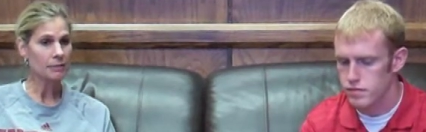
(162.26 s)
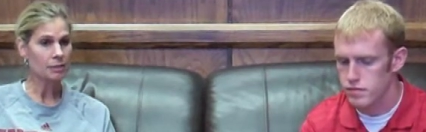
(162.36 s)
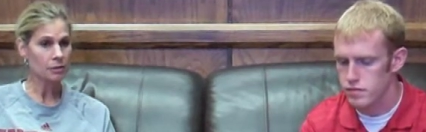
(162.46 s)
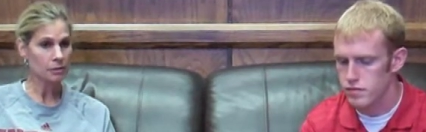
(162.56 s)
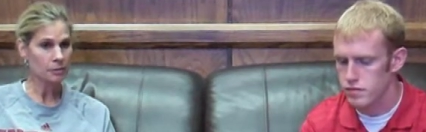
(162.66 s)
Speaker 1: to
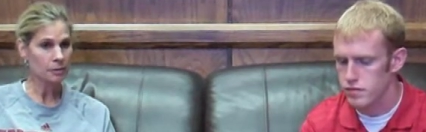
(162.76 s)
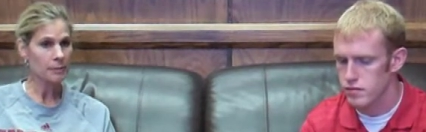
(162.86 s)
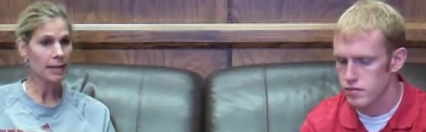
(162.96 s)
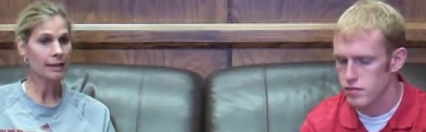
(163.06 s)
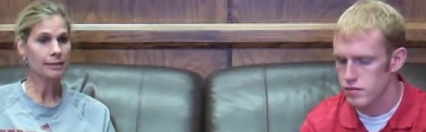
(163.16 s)
learn from
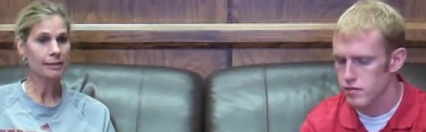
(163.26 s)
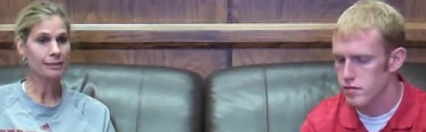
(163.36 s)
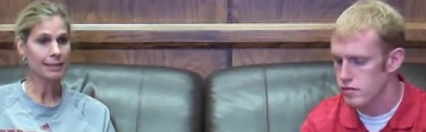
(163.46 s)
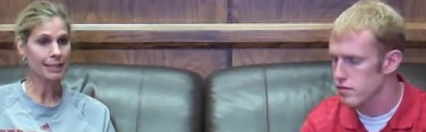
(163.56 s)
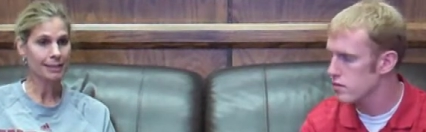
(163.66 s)
that and,
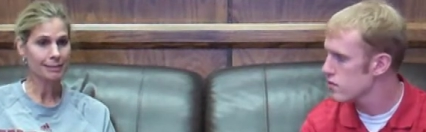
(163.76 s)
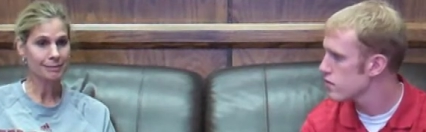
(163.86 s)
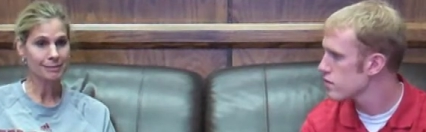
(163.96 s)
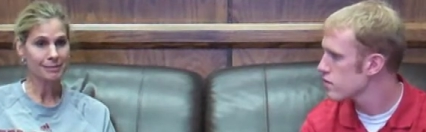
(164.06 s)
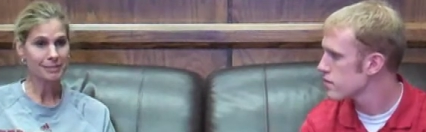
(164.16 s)
and
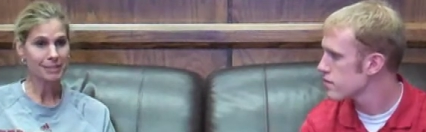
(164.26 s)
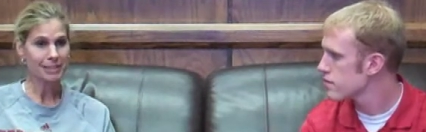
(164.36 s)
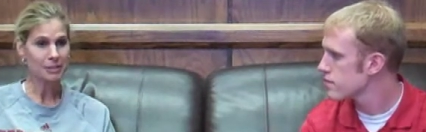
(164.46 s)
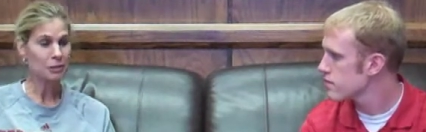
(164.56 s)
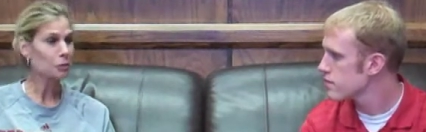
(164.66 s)
in a
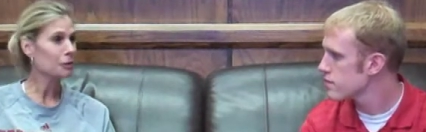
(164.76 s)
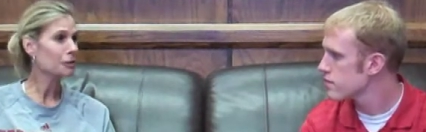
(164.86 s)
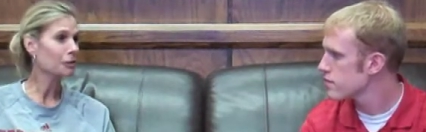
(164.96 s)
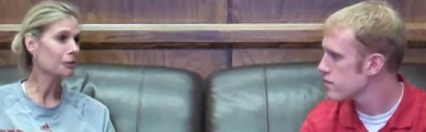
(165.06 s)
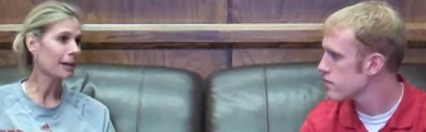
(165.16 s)
short
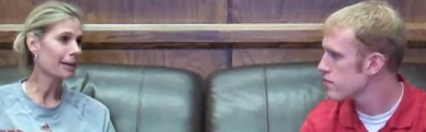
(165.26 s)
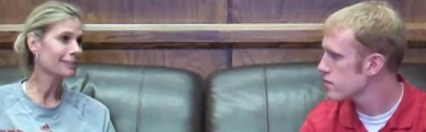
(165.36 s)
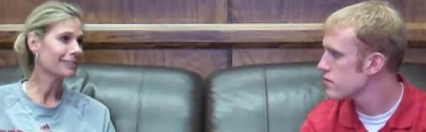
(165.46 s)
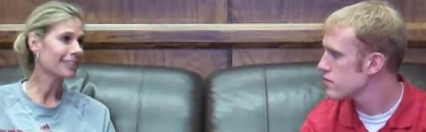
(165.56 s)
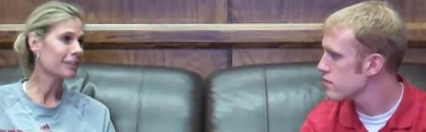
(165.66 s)
turnaround,
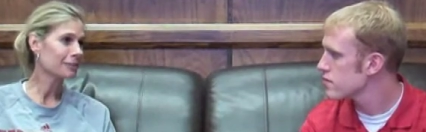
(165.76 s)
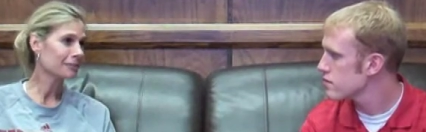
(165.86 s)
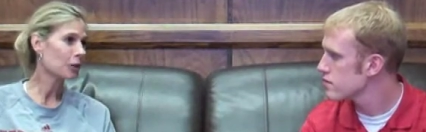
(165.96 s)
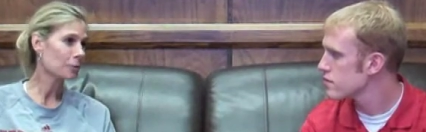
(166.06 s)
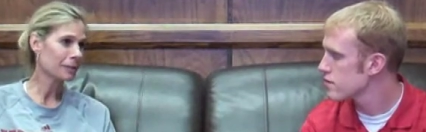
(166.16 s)
you know,
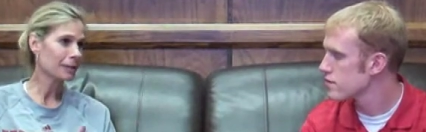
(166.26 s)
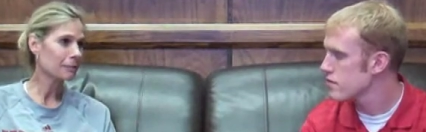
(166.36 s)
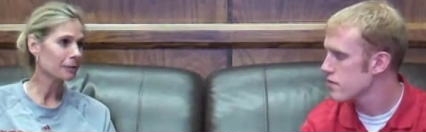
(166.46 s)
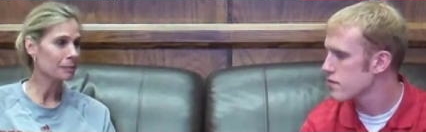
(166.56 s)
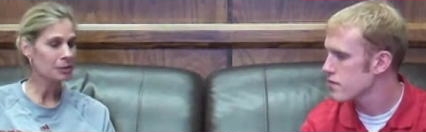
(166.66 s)
open up
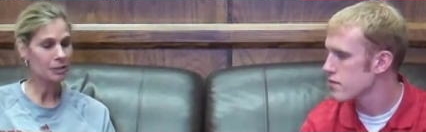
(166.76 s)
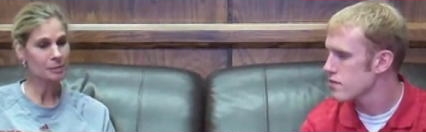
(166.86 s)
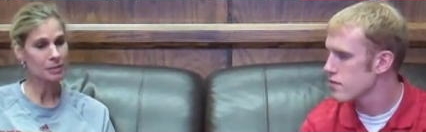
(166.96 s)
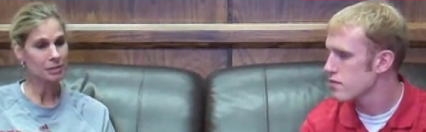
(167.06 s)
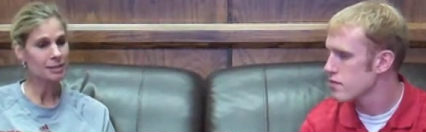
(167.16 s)
with Michigan,
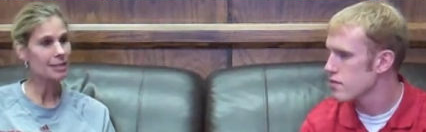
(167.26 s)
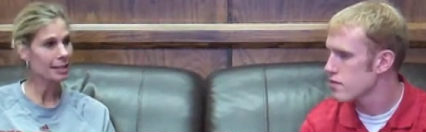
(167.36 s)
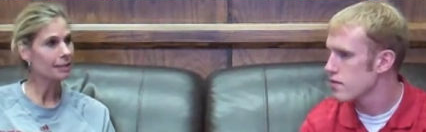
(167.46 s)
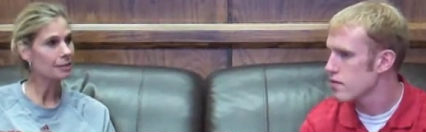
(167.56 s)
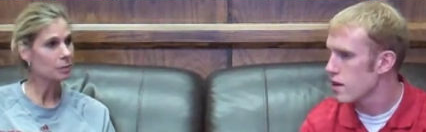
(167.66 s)
Michigan
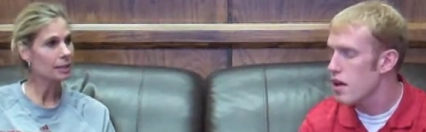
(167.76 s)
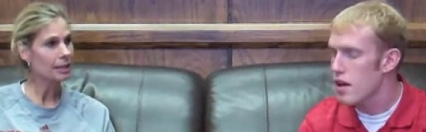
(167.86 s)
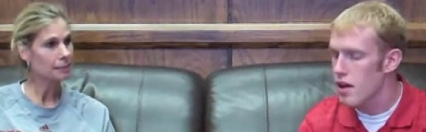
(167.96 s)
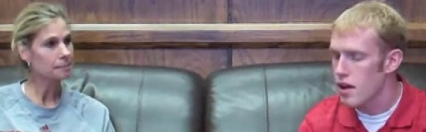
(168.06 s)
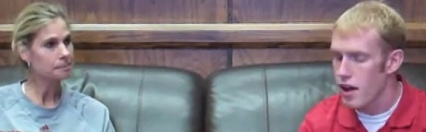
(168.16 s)
State this weekend.
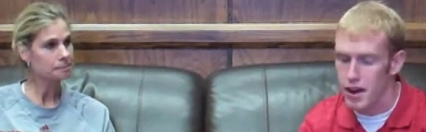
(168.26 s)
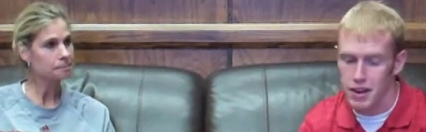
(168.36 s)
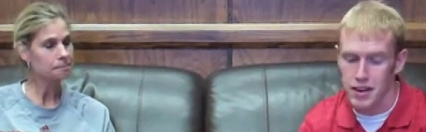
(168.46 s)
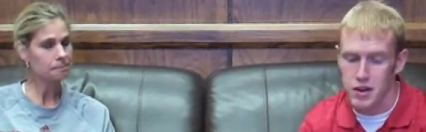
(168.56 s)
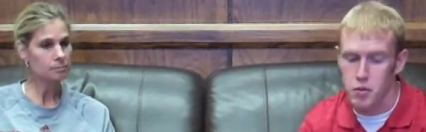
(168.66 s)
Speaker 2: And
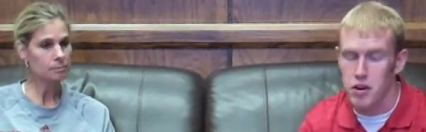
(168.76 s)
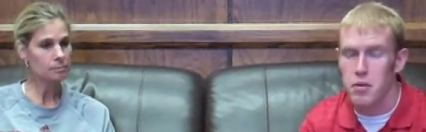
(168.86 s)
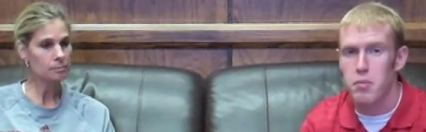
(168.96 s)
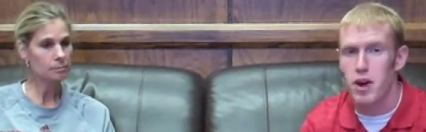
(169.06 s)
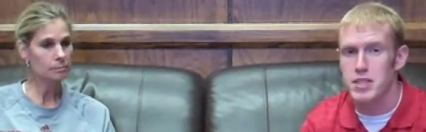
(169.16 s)
again, one of the
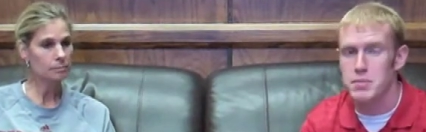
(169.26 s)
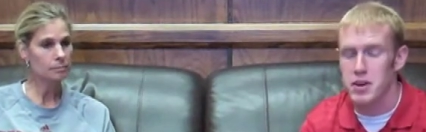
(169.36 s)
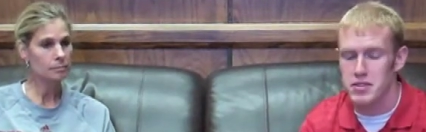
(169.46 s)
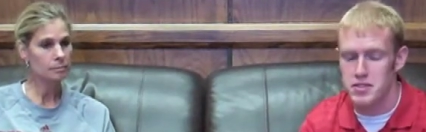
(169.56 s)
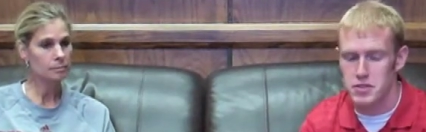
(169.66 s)
bright
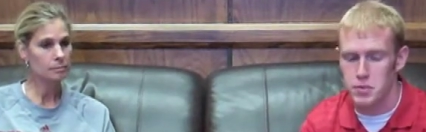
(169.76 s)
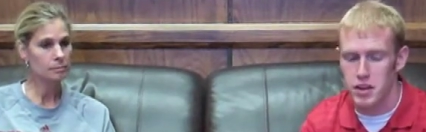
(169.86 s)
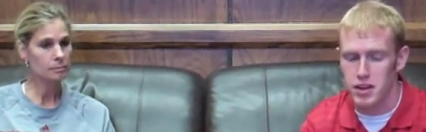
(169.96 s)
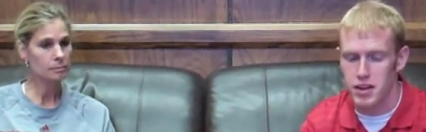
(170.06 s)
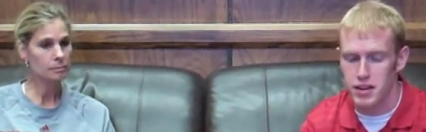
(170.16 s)
spots this
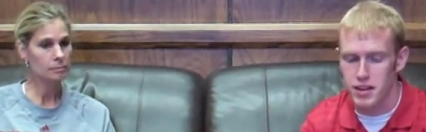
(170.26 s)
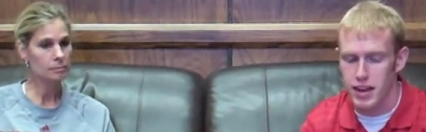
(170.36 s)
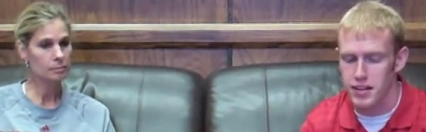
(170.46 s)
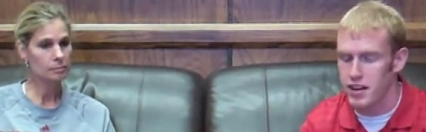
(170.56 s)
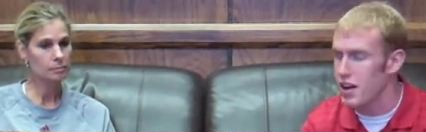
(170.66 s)
weekend,
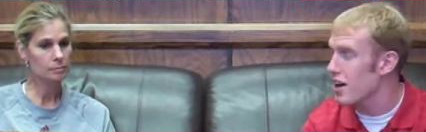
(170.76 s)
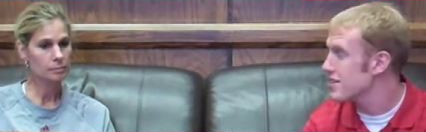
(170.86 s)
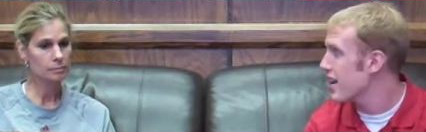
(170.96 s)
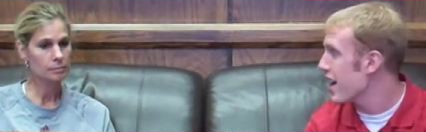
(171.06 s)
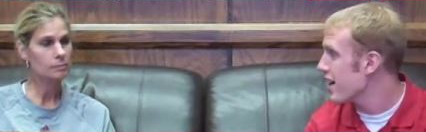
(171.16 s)
Caitlin
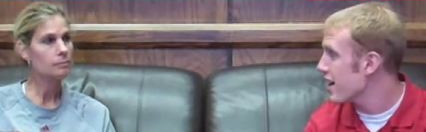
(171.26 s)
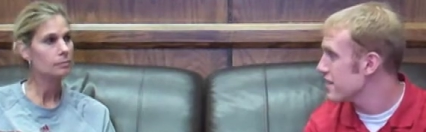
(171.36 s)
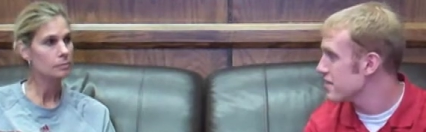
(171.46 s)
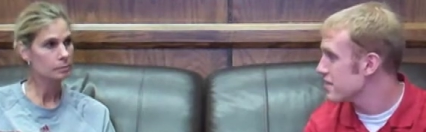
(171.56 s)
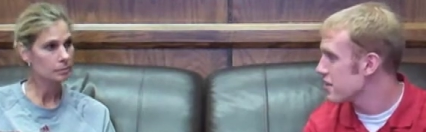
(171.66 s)
Cox, eight
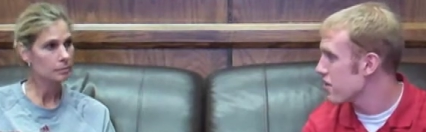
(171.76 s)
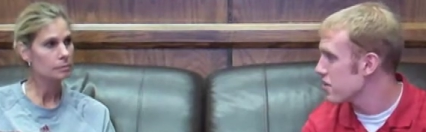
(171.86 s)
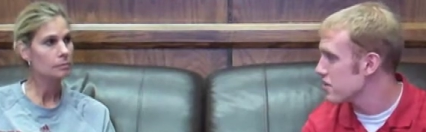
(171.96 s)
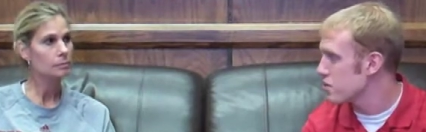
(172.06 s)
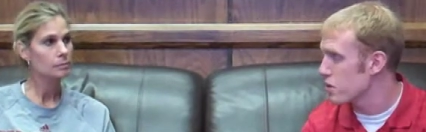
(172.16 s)
aces
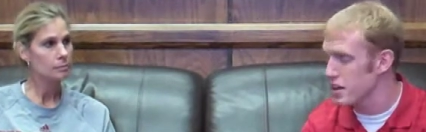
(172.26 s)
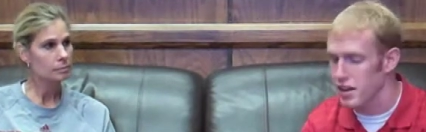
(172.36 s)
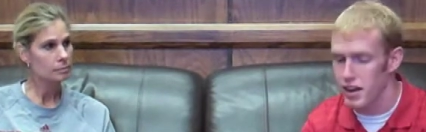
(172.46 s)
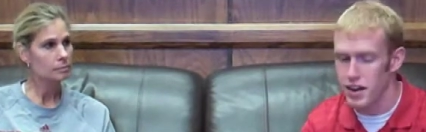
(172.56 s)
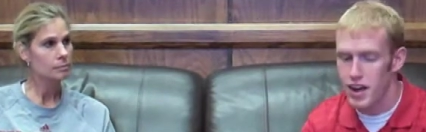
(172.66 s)
across the
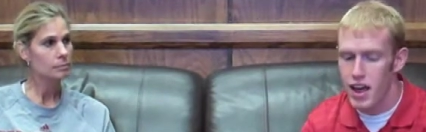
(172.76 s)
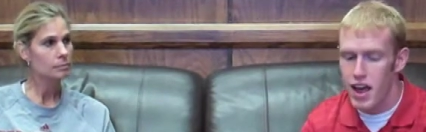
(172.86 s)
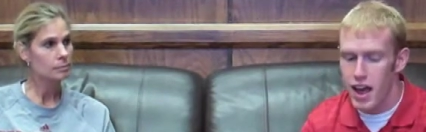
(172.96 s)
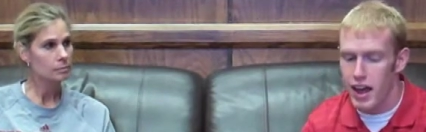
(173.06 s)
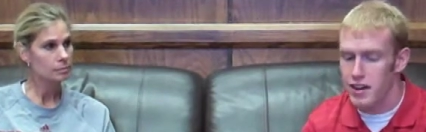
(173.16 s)
weekend,
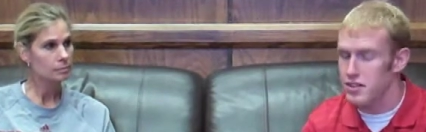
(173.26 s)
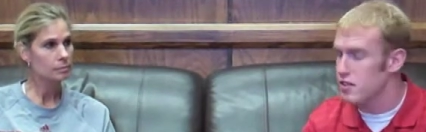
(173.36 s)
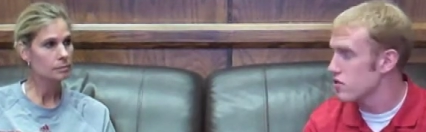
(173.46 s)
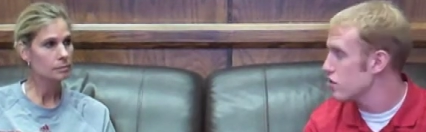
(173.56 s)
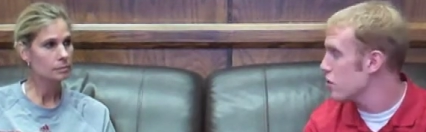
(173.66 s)
and
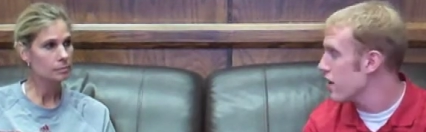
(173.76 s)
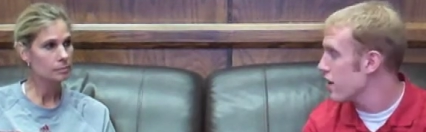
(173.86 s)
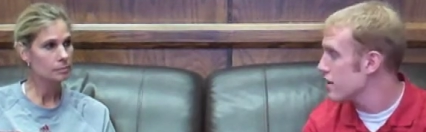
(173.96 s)
two to,